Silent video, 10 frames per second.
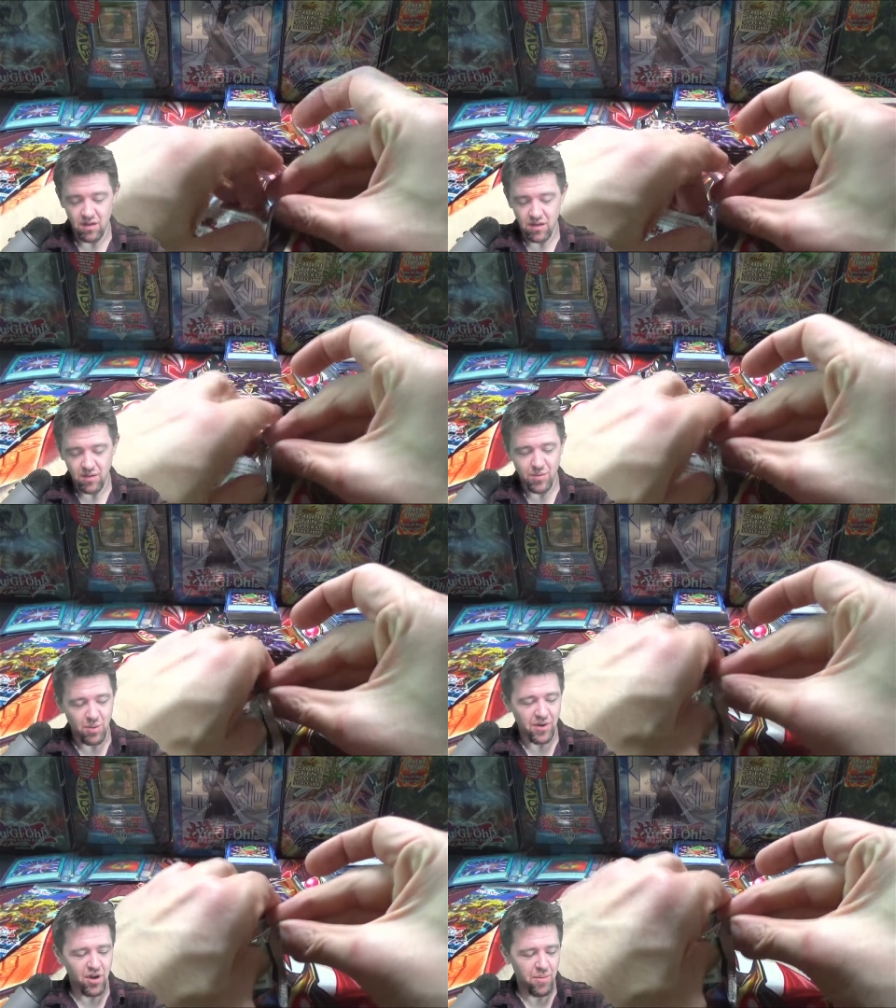But we're
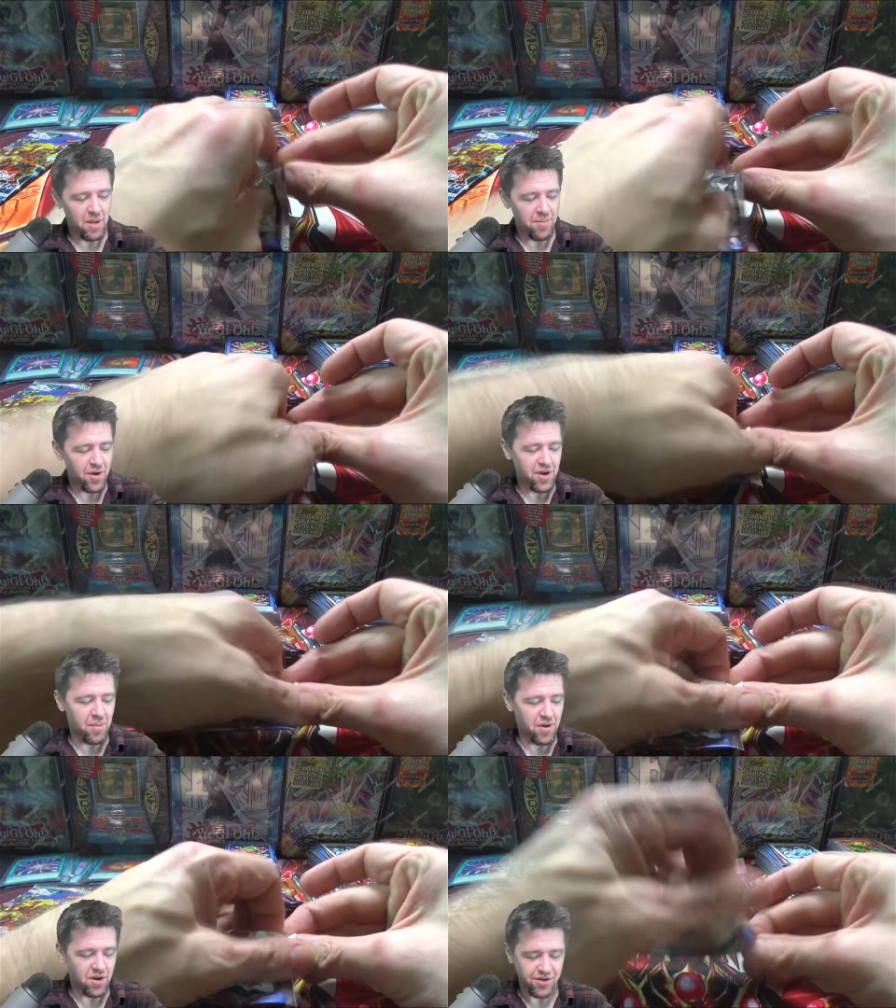going to open up our
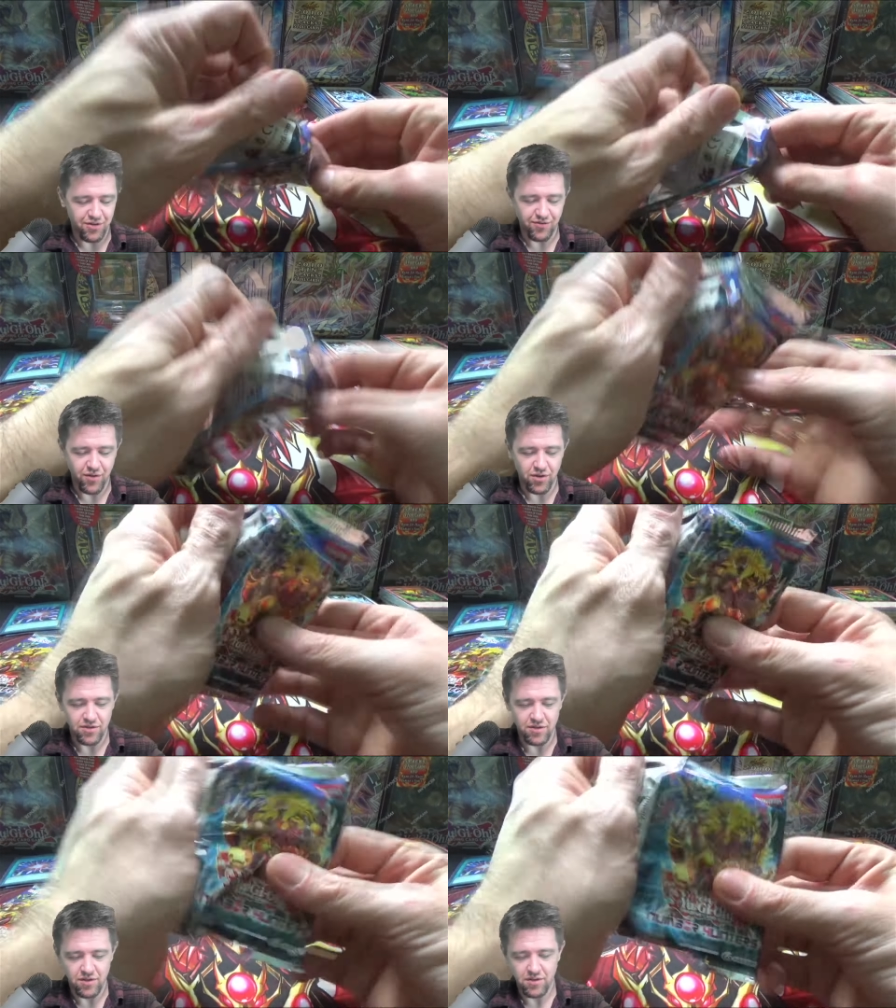Number Hunters
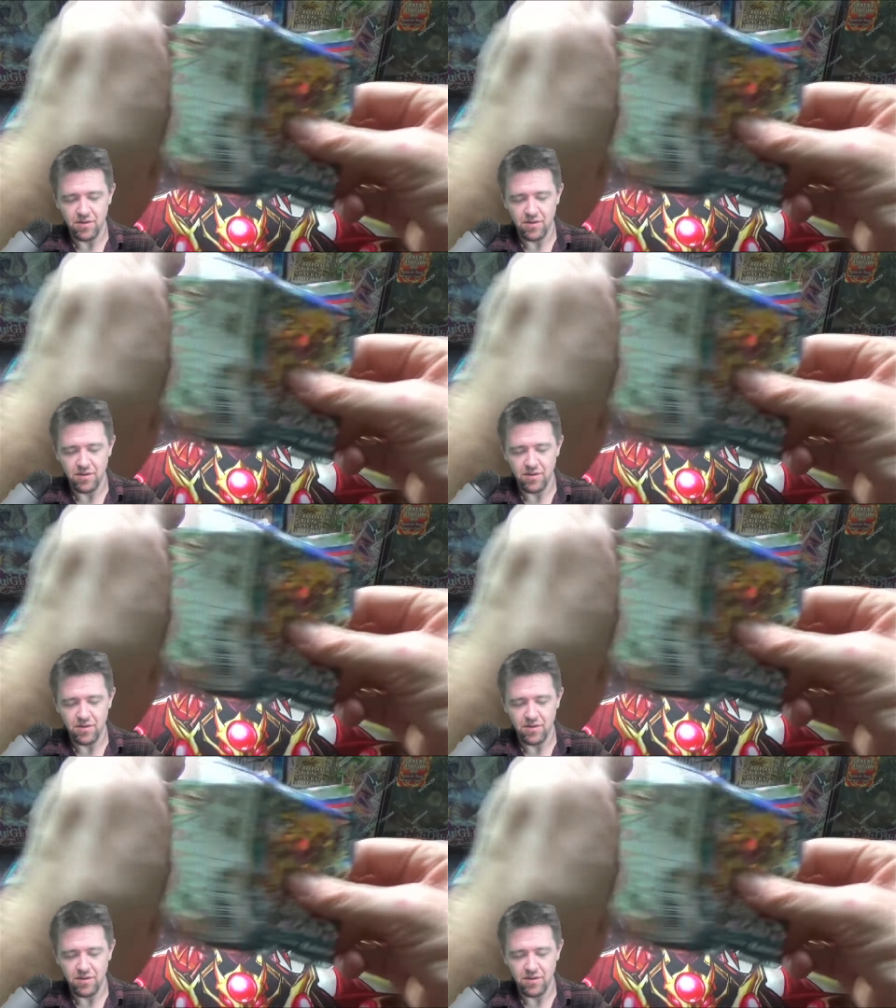first.